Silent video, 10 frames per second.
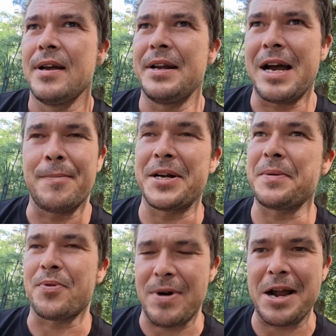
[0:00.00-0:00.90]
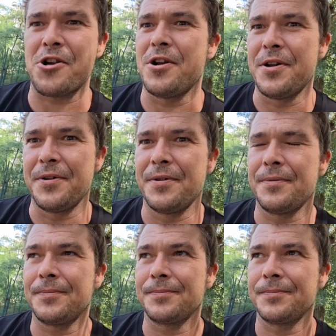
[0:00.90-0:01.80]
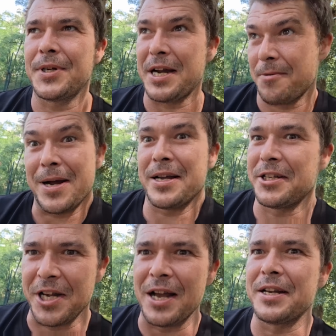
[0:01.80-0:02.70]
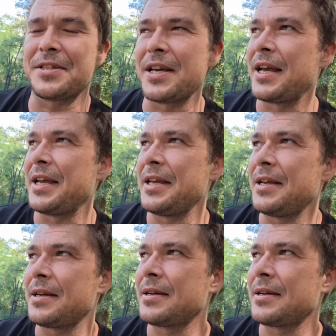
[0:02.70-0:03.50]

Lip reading: and how my depression and how my anxiety